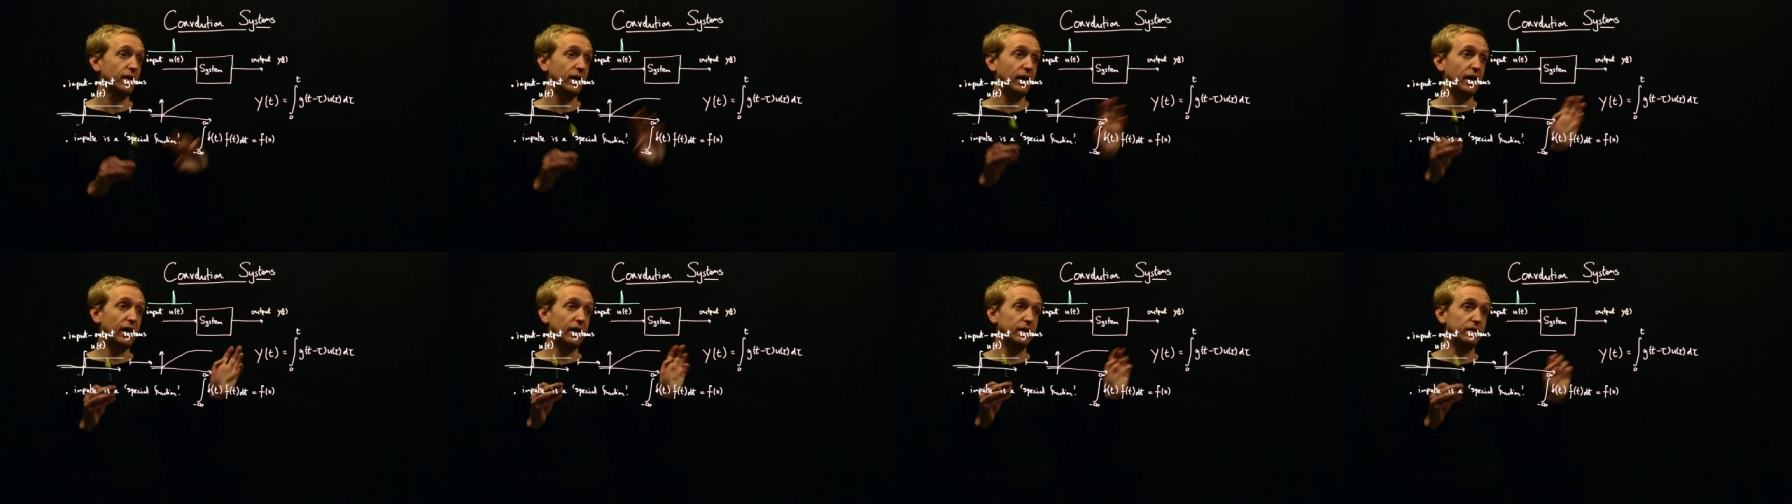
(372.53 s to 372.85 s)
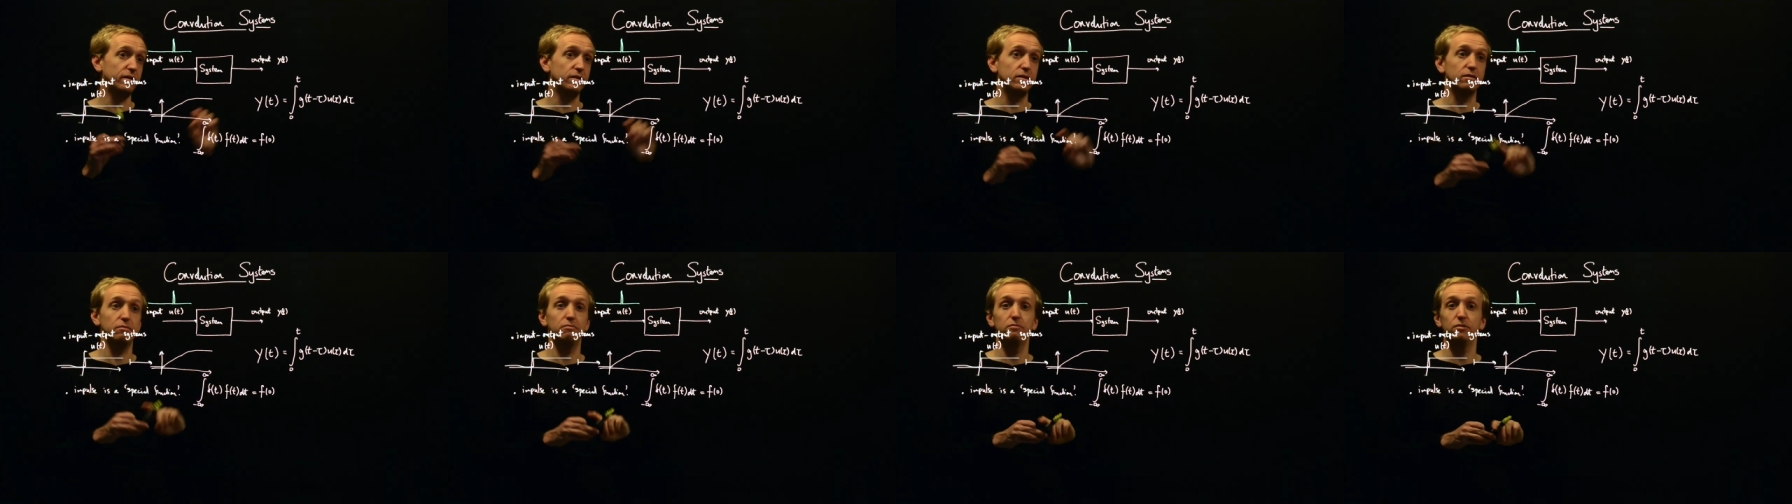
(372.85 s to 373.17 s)

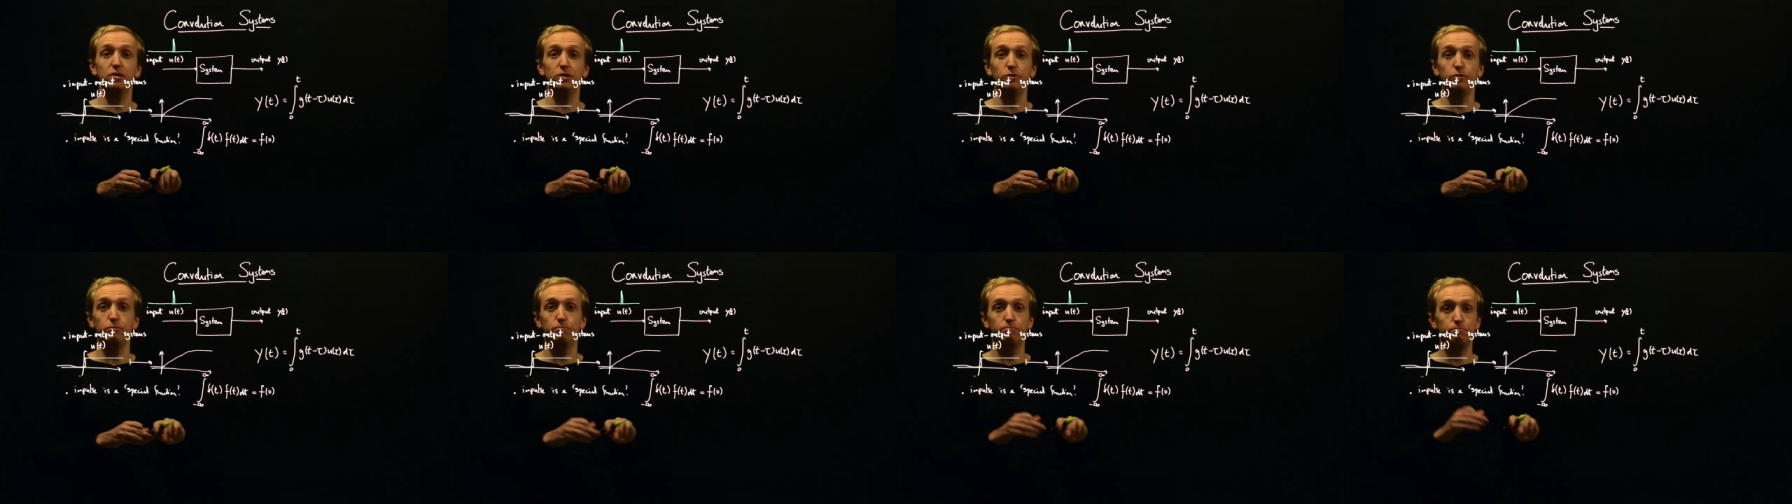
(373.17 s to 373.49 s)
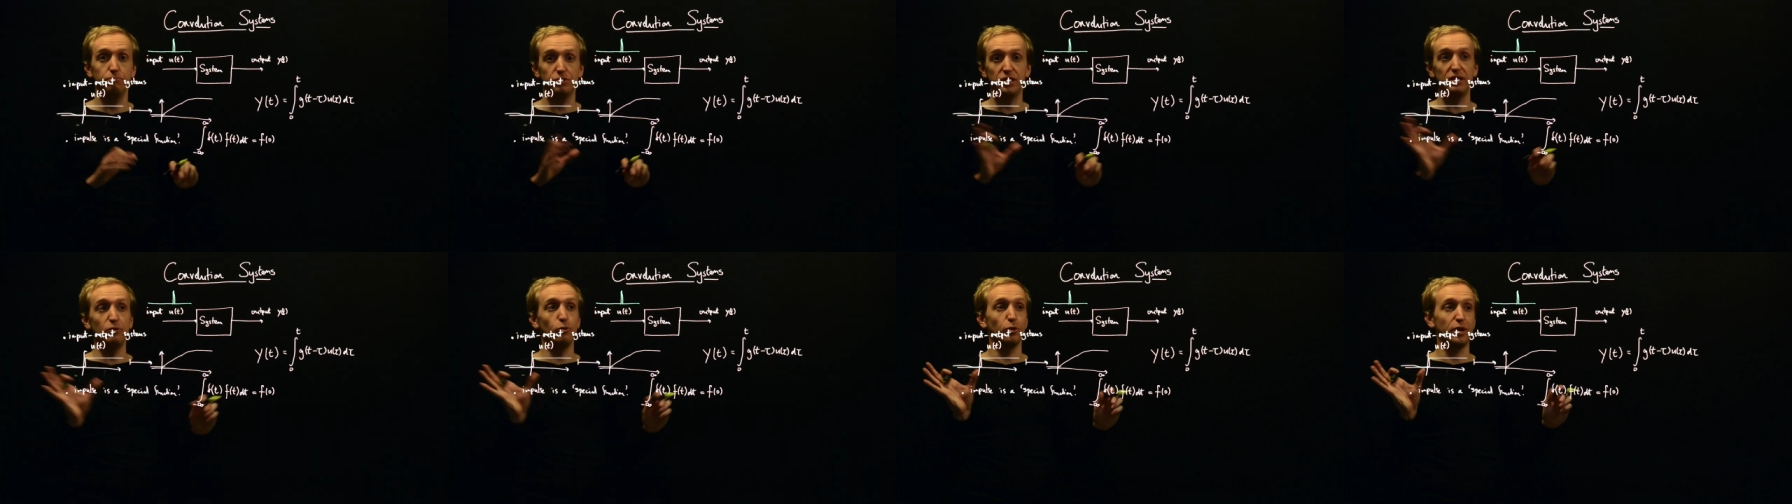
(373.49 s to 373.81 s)
and you
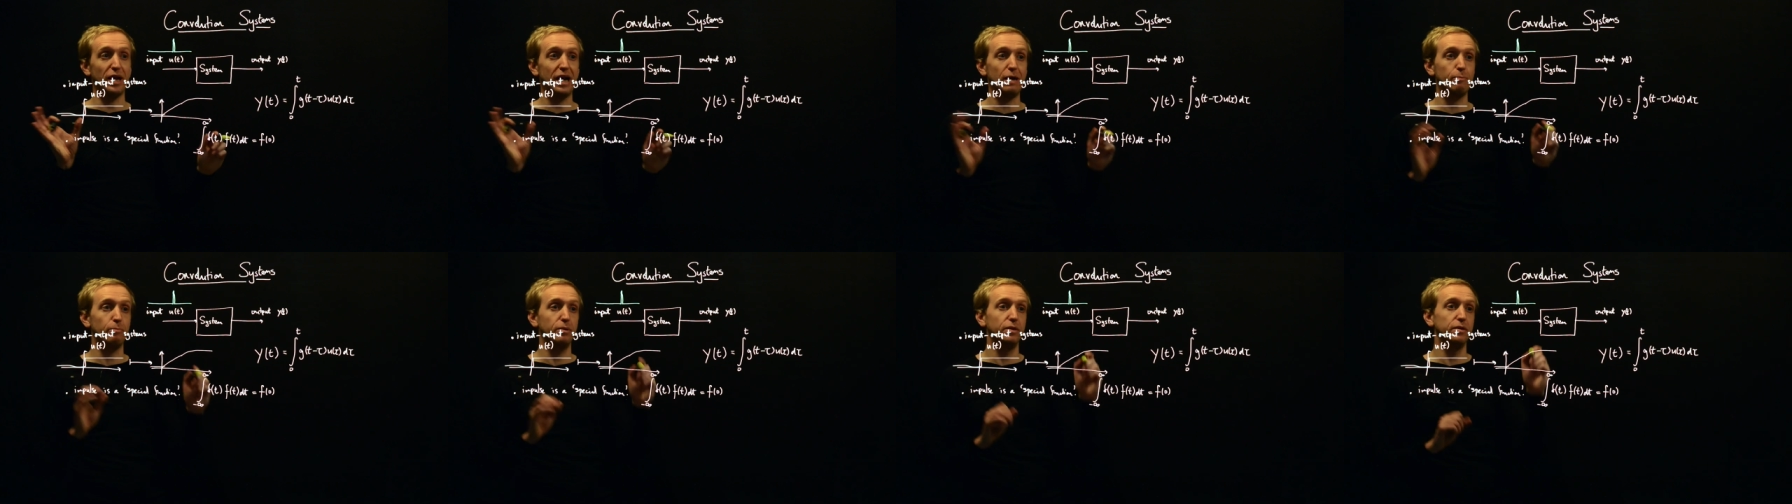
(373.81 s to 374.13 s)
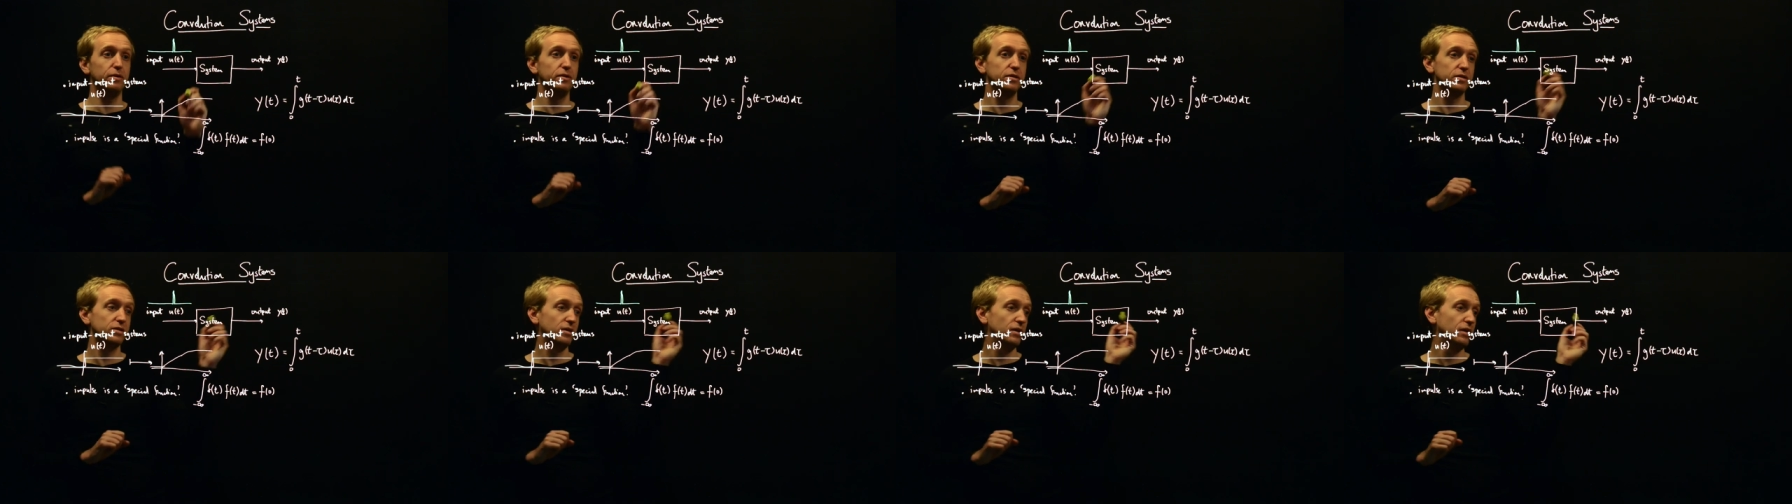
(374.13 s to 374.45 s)
see what
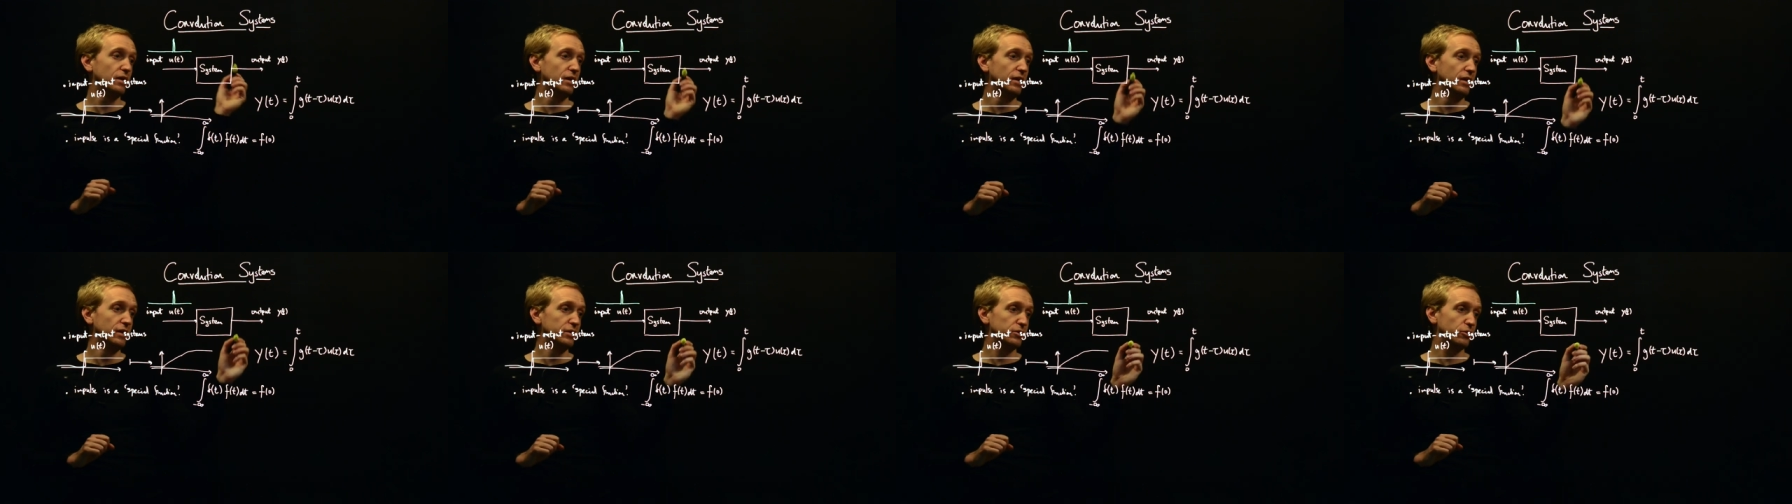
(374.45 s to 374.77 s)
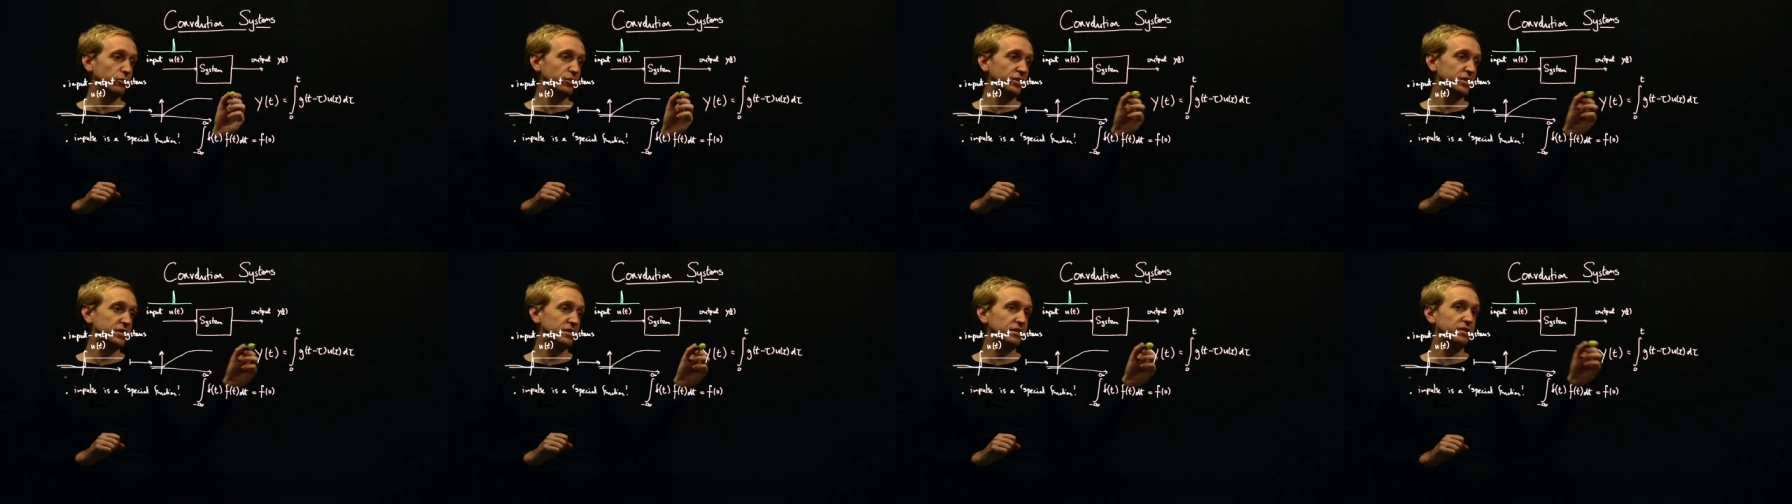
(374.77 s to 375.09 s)
happens.
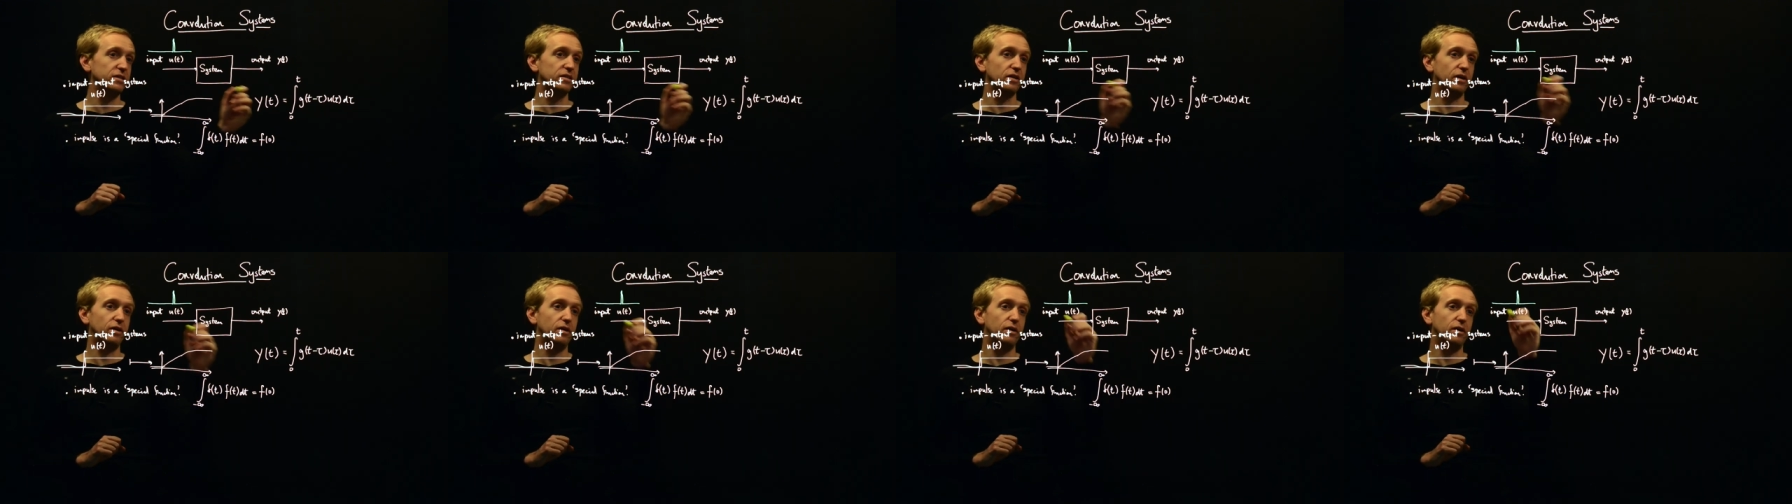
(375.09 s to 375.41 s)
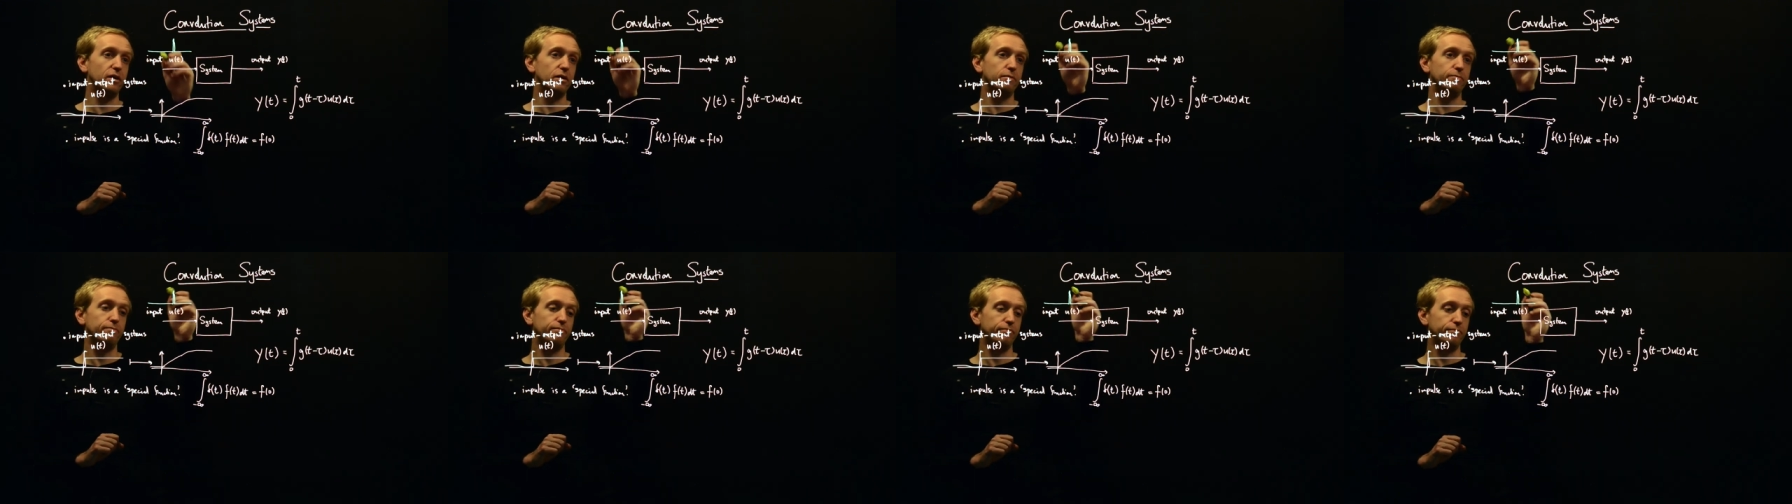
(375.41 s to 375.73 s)
So this is
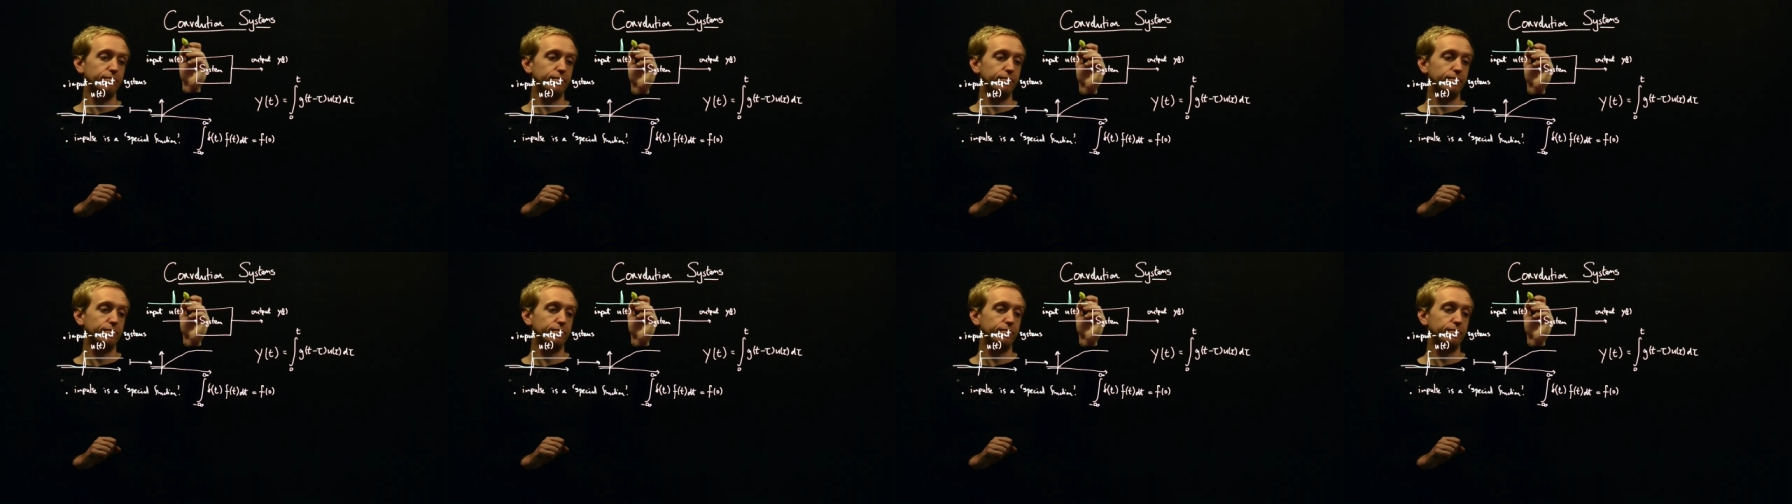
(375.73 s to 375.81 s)
our